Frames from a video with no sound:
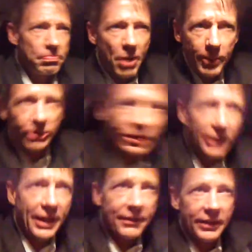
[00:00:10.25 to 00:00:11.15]
almost
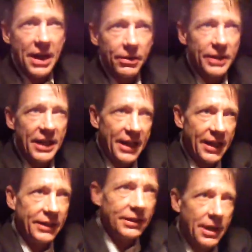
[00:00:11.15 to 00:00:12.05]
11-hour
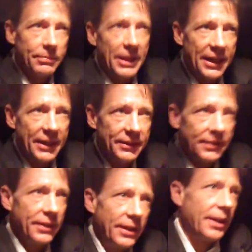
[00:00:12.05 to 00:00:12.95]
day. Not bad.
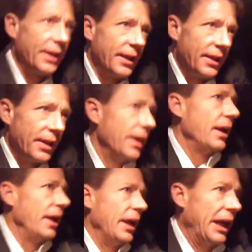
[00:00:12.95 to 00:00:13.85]

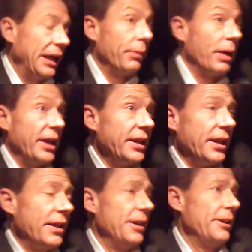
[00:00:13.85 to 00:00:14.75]
Anyway,
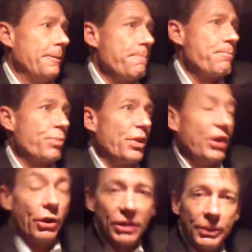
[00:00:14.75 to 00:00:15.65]

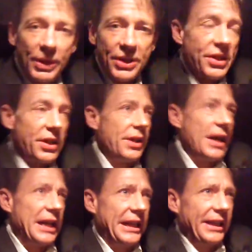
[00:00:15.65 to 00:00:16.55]
the only reason
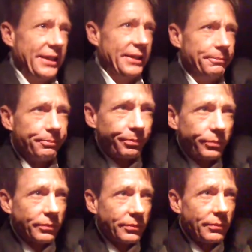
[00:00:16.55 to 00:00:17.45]
I
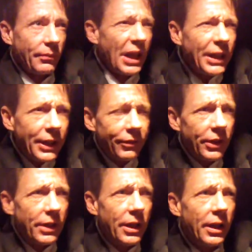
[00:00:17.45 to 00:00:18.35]

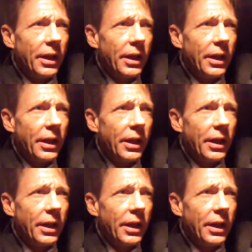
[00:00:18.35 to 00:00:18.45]
even